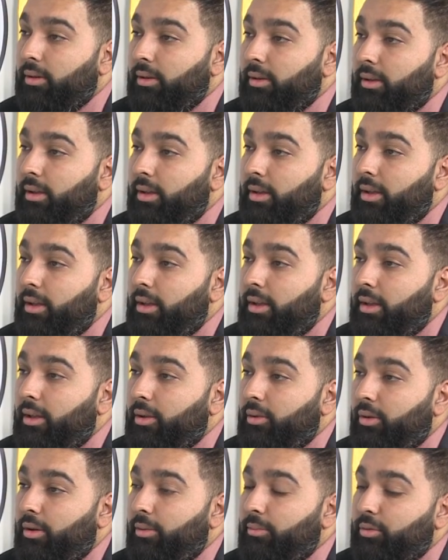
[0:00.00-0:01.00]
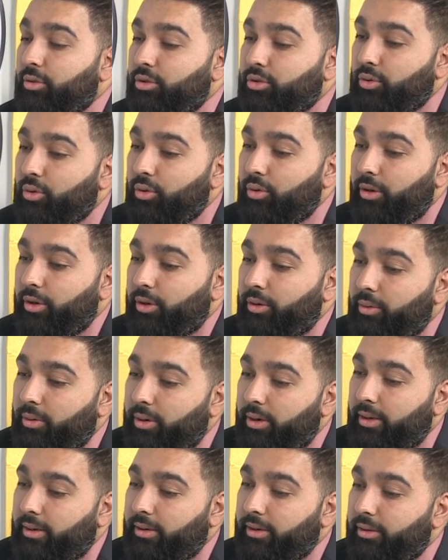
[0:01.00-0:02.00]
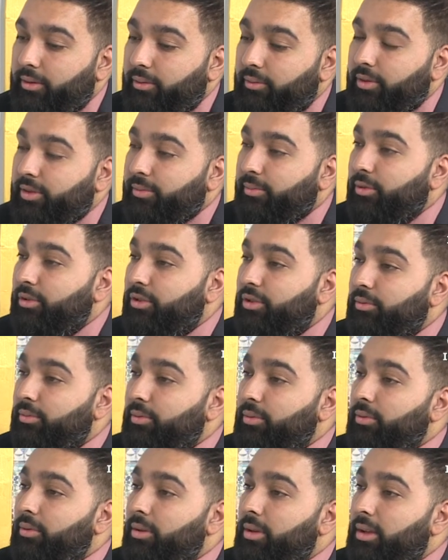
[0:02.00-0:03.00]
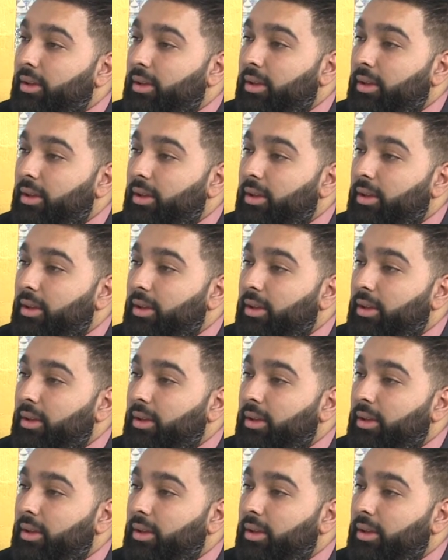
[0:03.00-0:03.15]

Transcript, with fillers: Quite, quite mature and quite, you know, responsible.